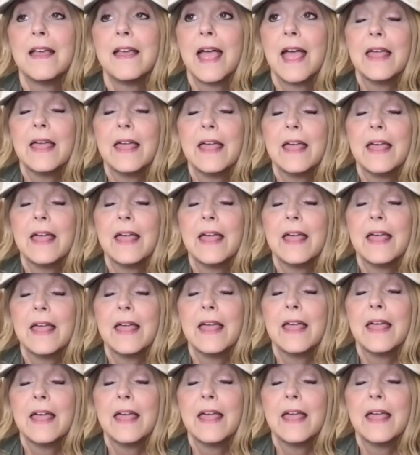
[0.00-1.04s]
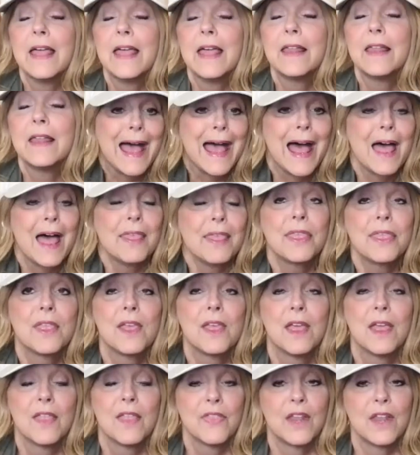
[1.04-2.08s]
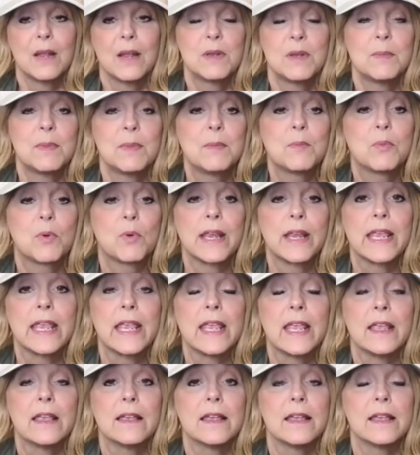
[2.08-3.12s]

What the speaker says: And that path that I'm going to be bringing